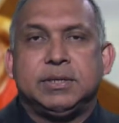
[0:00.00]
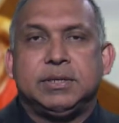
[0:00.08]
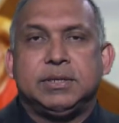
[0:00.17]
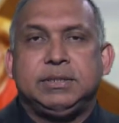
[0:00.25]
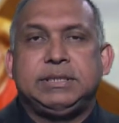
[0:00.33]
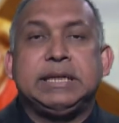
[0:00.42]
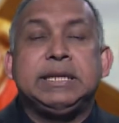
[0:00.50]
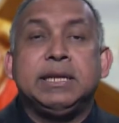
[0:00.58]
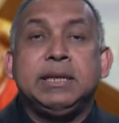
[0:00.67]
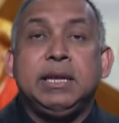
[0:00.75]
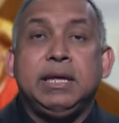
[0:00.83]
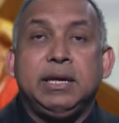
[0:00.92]

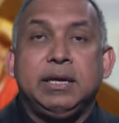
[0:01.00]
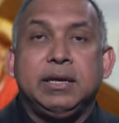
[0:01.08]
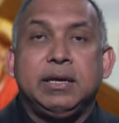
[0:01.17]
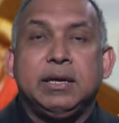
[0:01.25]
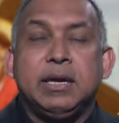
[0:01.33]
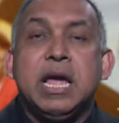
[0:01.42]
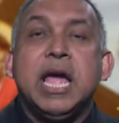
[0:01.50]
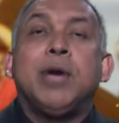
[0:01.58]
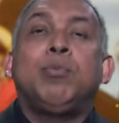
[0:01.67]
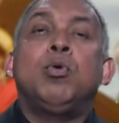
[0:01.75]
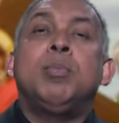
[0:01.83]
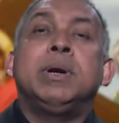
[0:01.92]
Suddenly, a
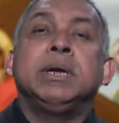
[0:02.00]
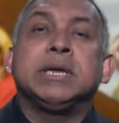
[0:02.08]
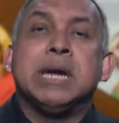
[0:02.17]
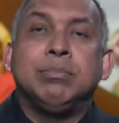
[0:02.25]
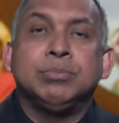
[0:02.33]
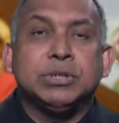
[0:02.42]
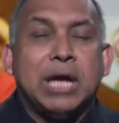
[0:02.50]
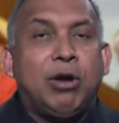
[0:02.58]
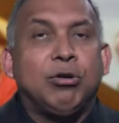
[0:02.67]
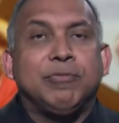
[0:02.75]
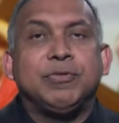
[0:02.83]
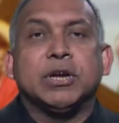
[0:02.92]
woman comes
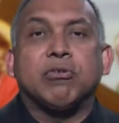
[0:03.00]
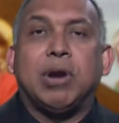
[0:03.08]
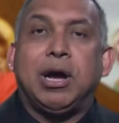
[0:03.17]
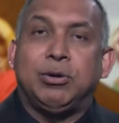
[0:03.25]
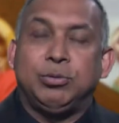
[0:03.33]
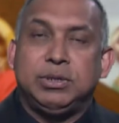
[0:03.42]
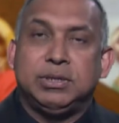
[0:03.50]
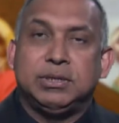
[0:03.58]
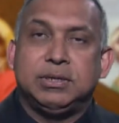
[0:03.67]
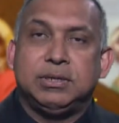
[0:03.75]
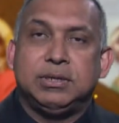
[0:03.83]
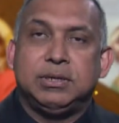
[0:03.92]
out of the crowd.
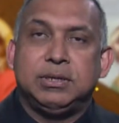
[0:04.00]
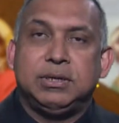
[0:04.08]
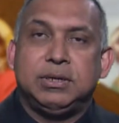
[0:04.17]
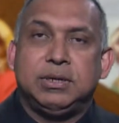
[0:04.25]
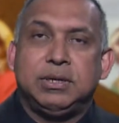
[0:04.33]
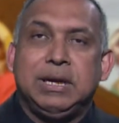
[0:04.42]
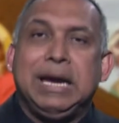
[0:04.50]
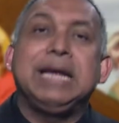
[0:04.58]
Her